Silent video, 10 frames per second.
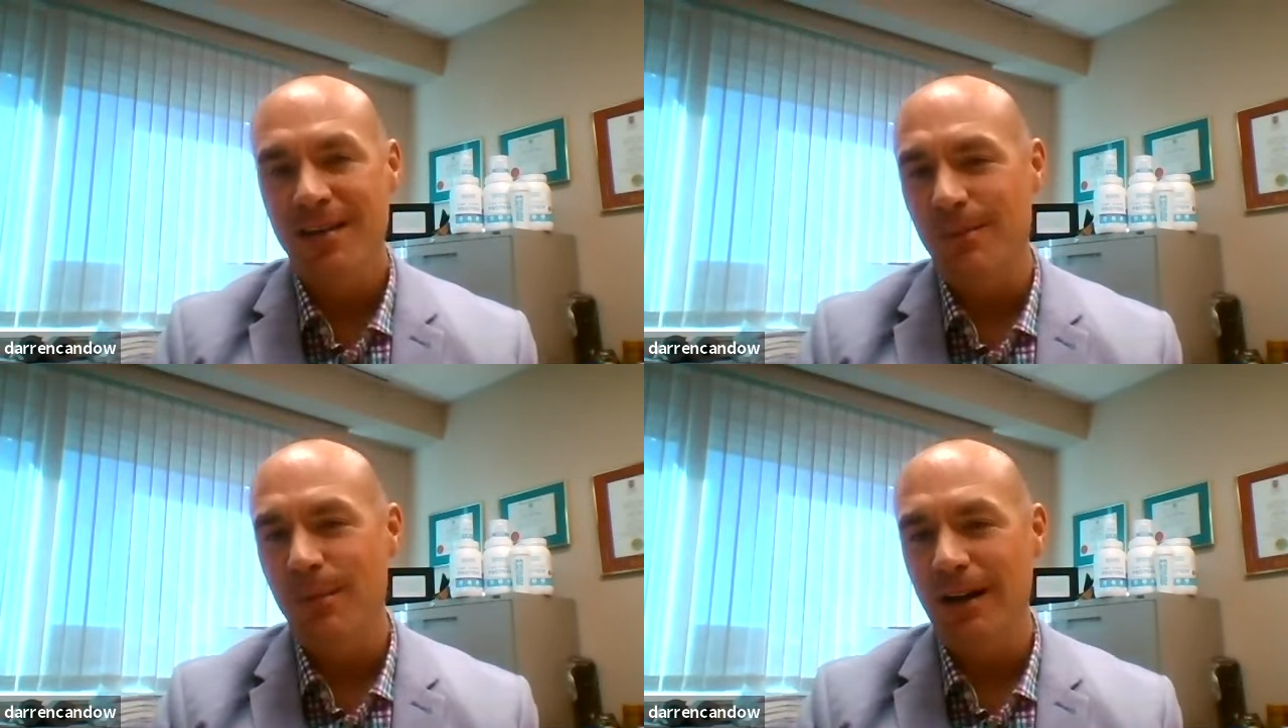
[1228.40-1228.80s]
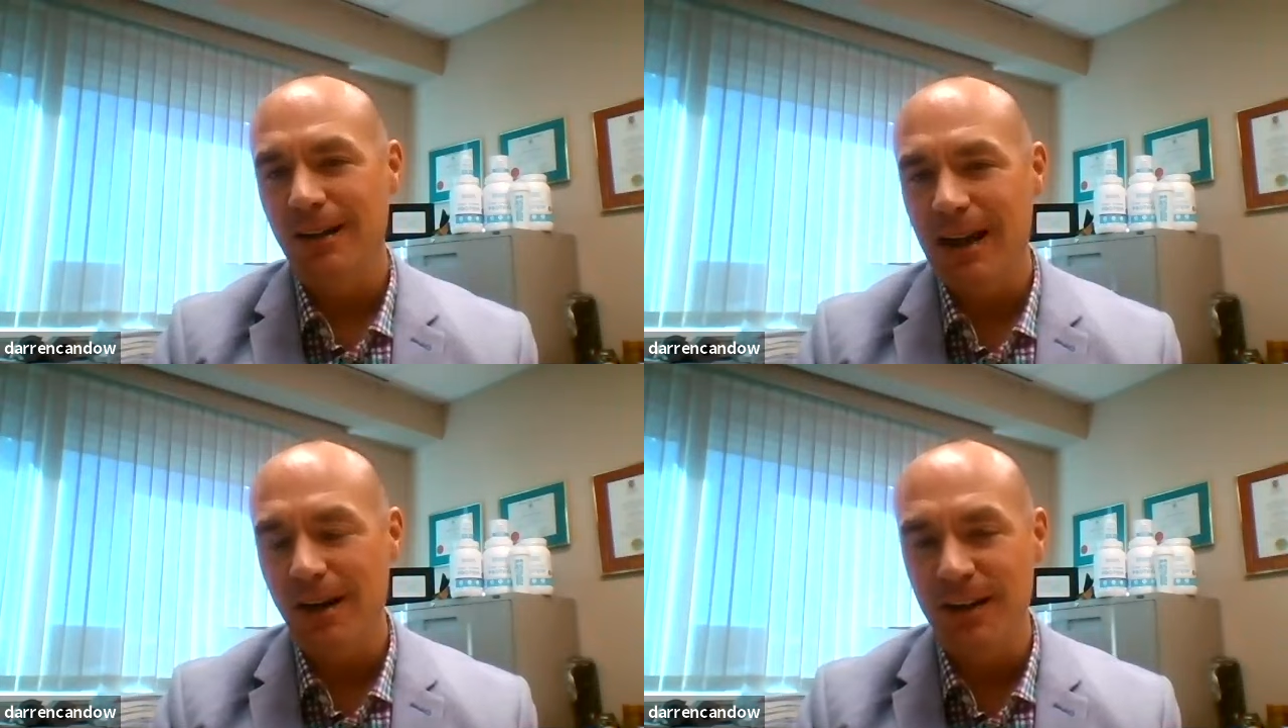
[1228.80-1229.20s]
that might
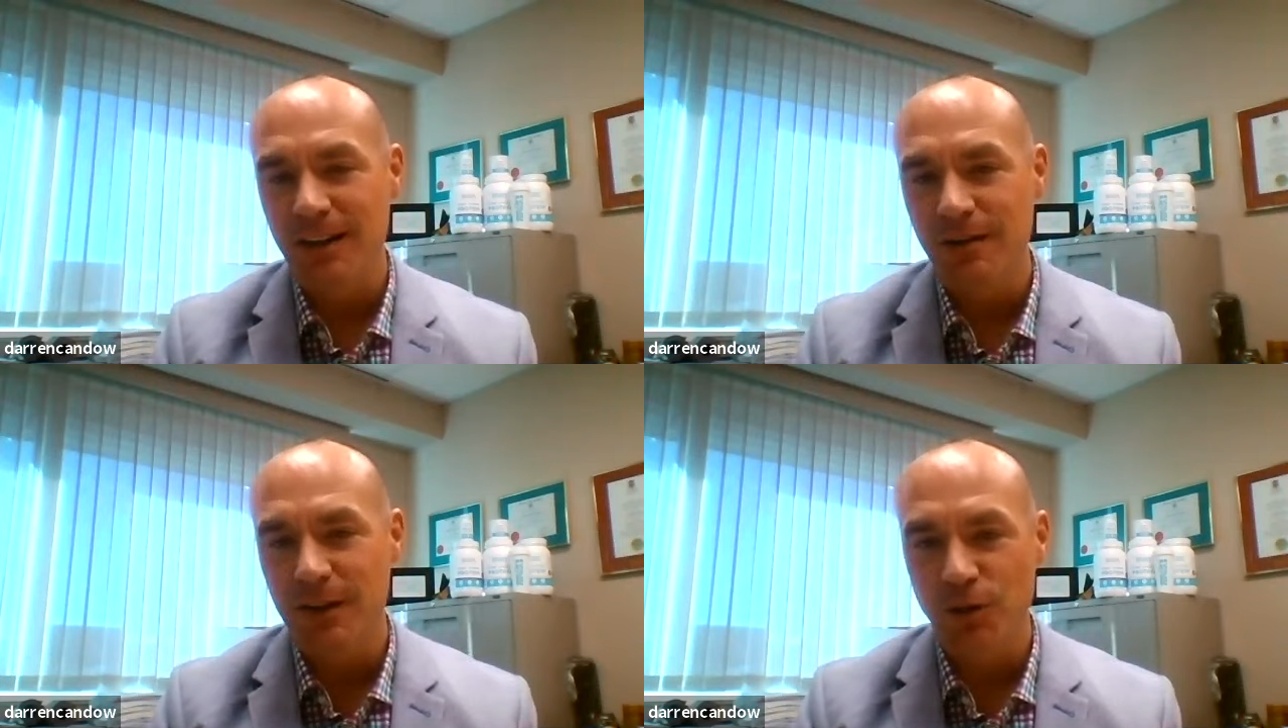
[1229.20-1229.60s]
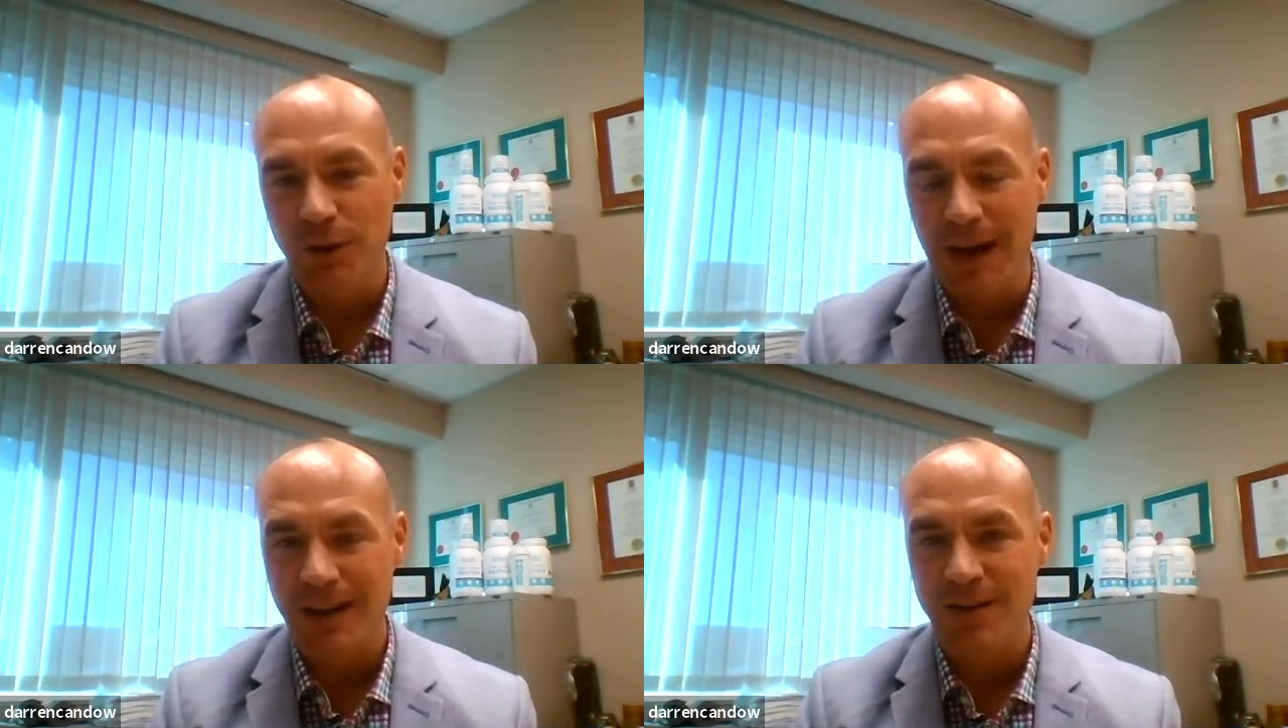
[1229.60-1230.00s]
allow the individual
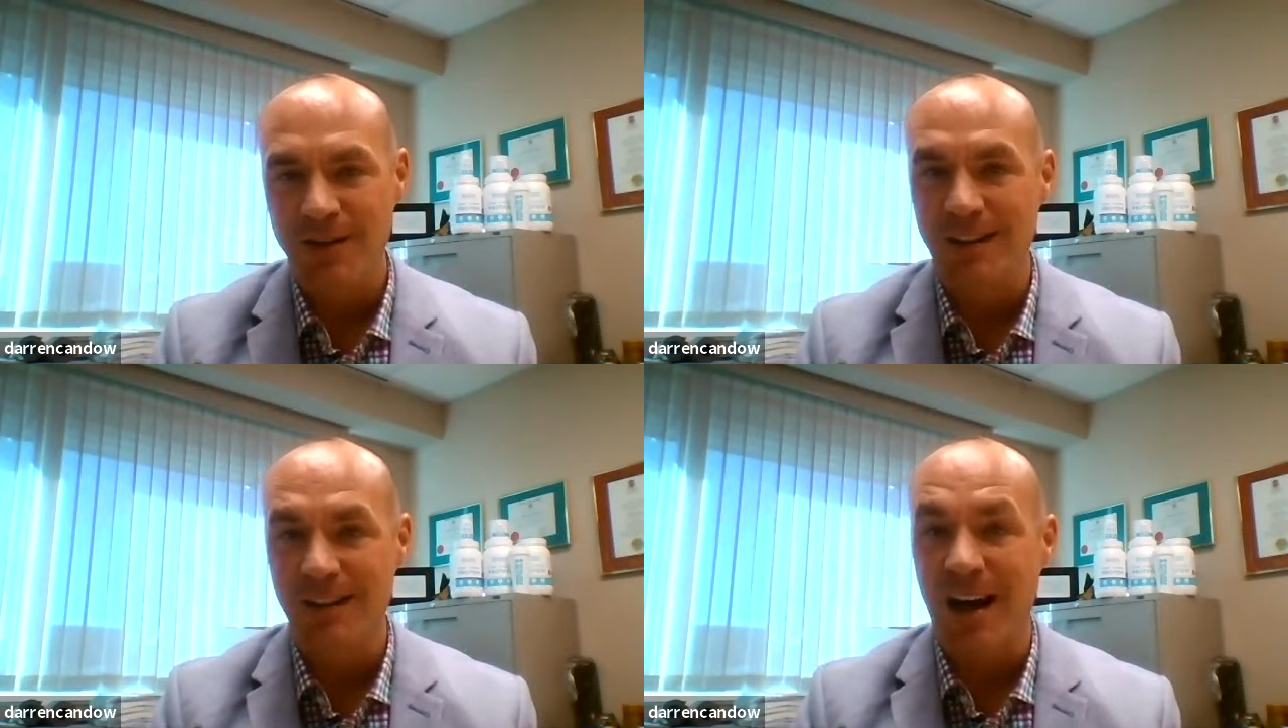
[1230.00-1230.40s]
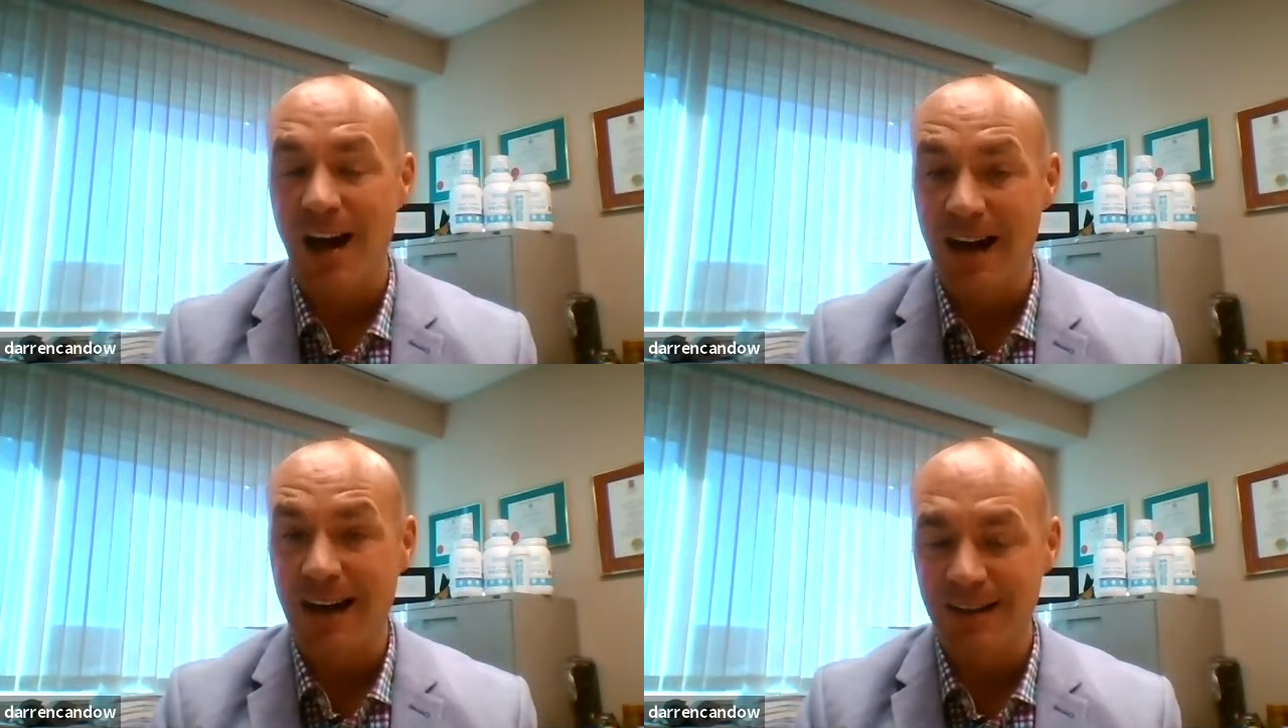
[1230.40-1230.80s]
to exercise at a
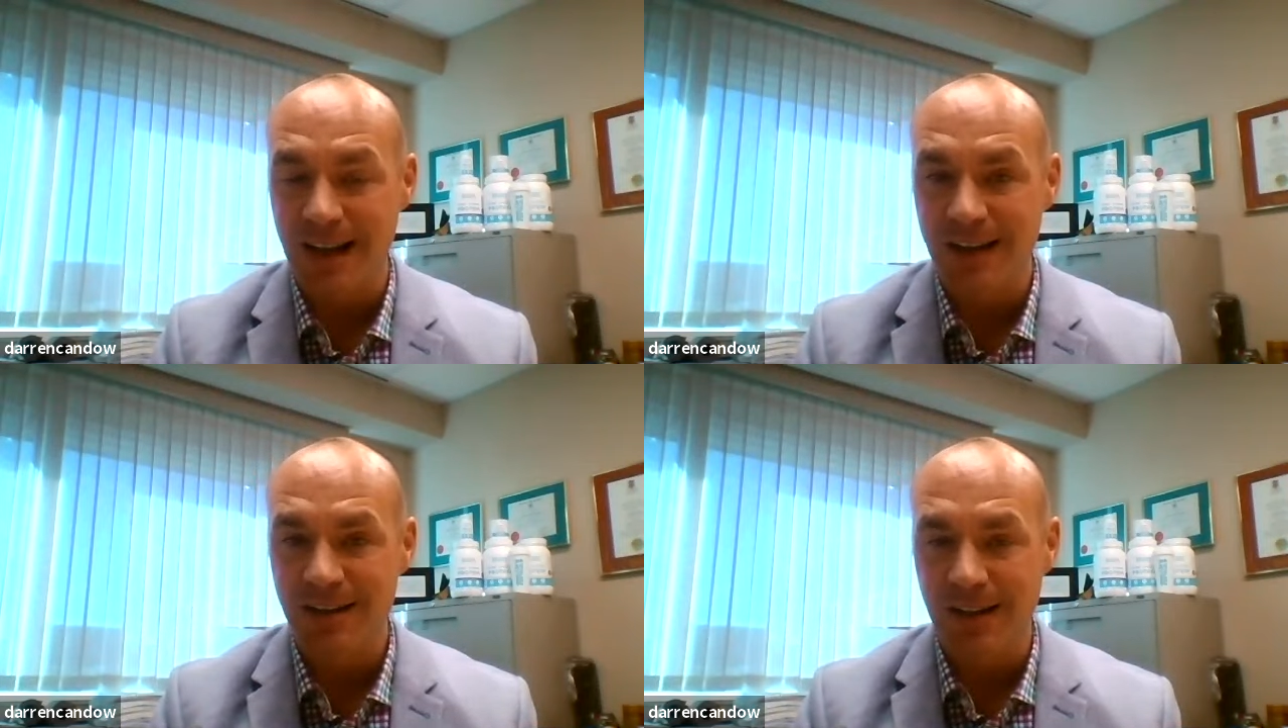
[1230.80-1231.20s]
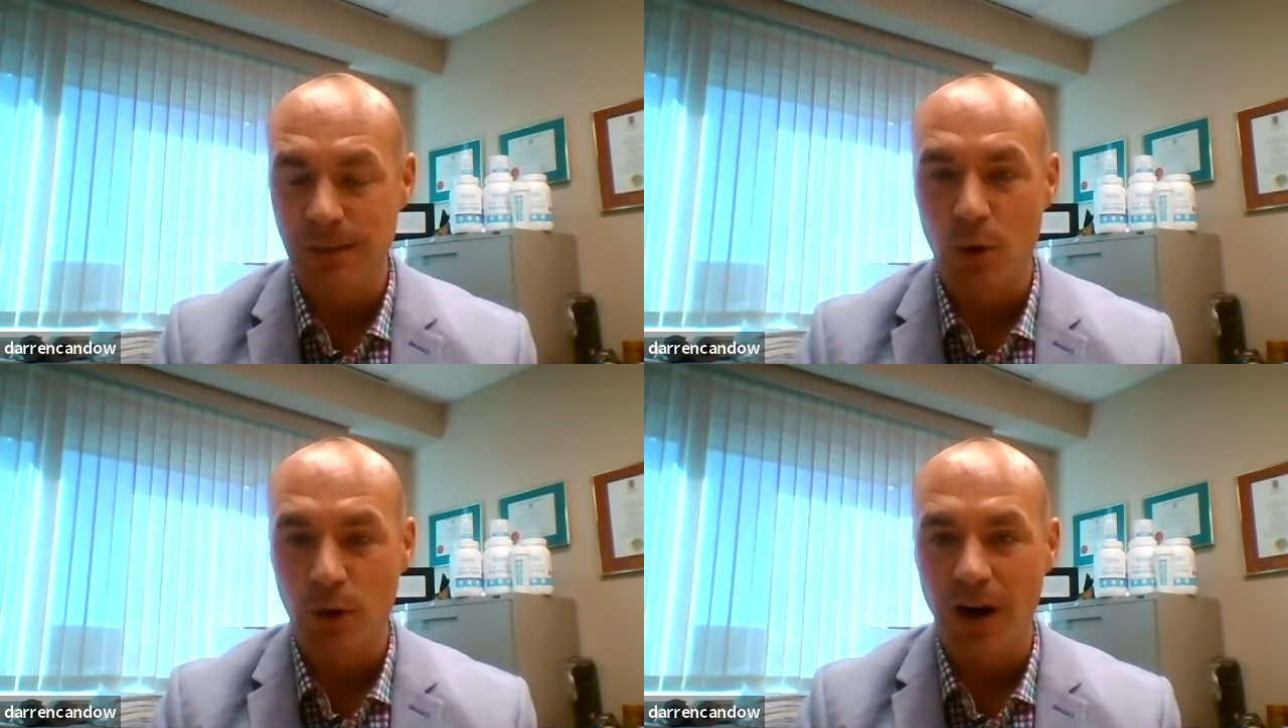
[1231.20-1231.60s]
high intensity
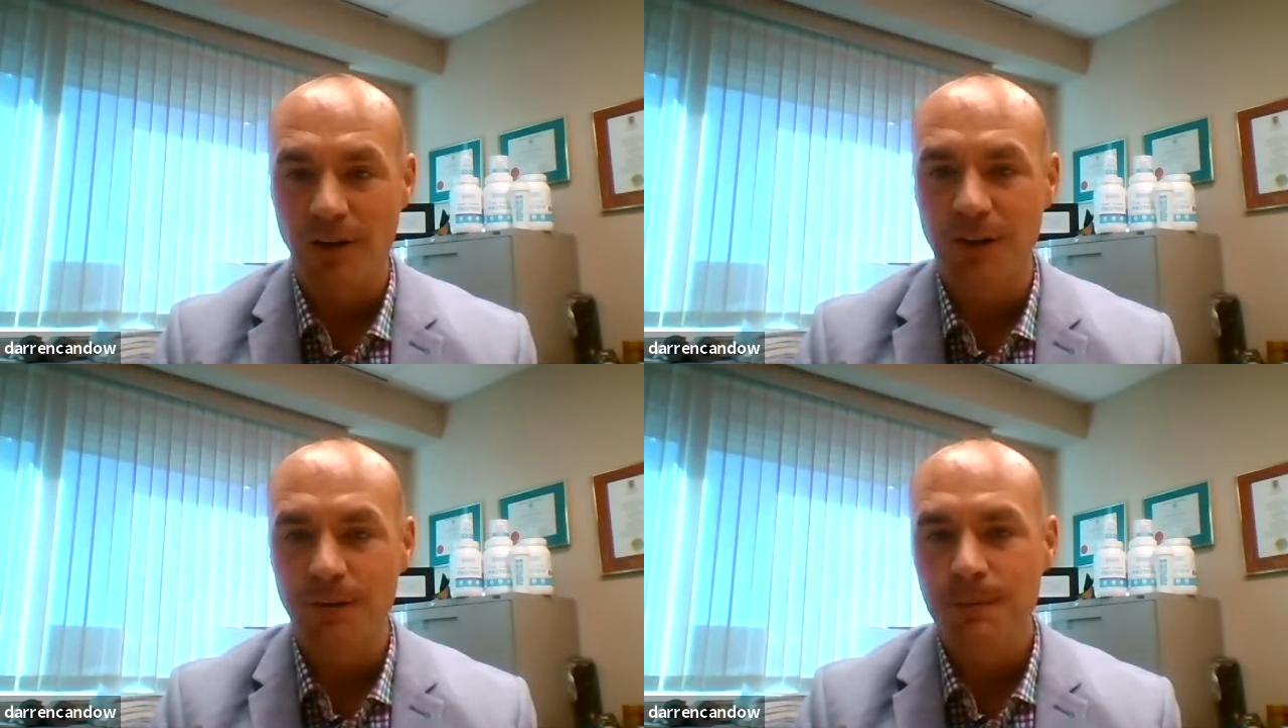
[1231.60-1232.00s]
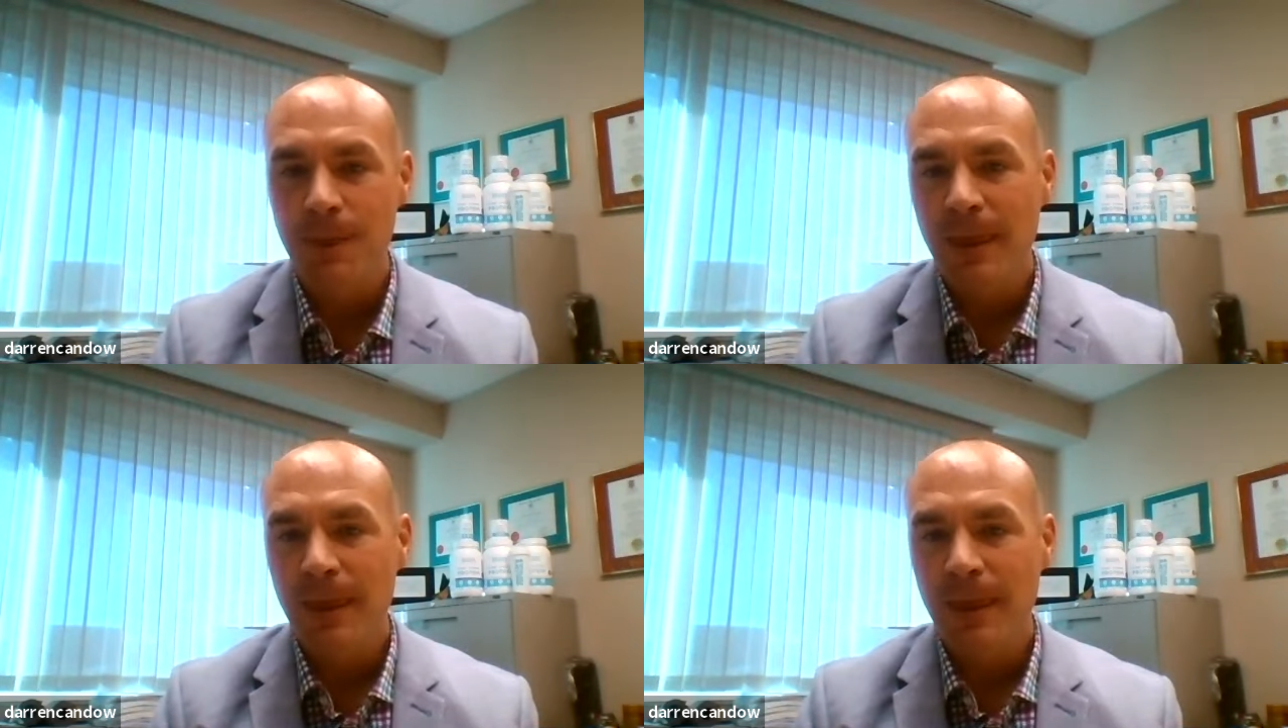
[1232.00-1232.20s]
more often.